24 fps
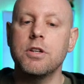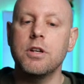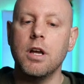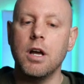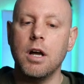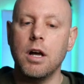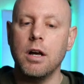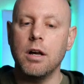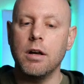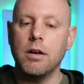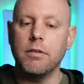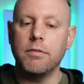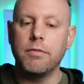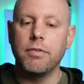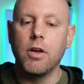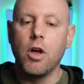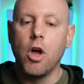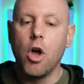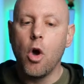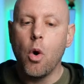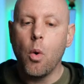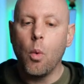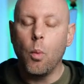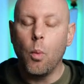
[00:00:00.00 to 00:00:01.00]
of
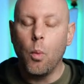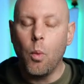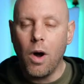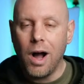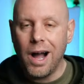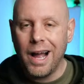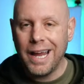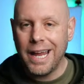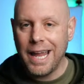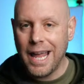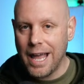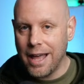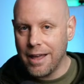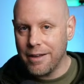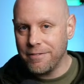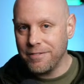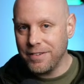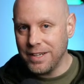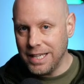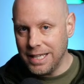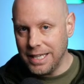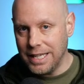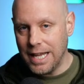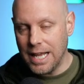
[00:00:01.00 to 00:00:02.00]

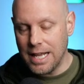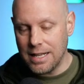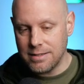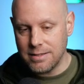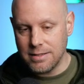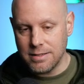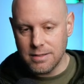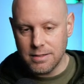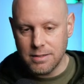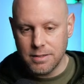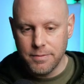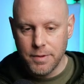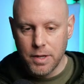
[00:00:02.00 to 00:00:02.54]
YFESs.